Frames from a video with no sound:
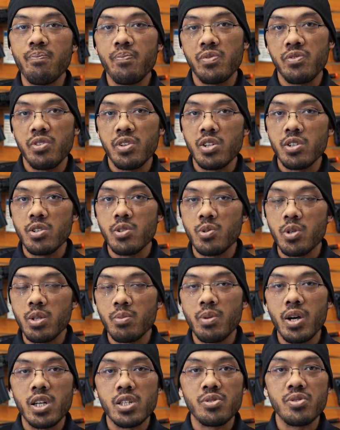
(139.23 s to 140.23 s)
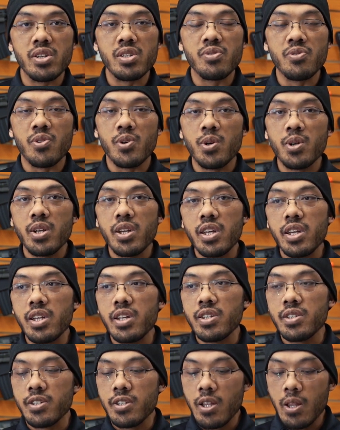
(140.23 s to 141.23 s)
If you don't know what the MOSFET's for,
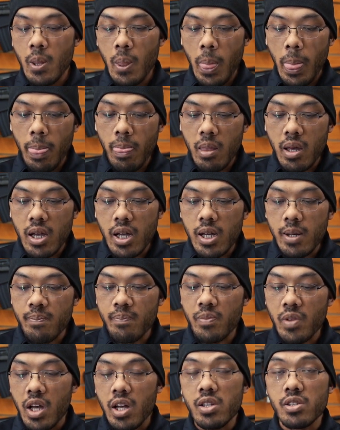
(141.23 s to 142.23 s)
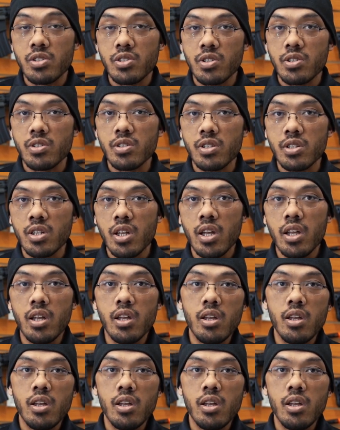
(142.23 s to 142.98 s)
is on certain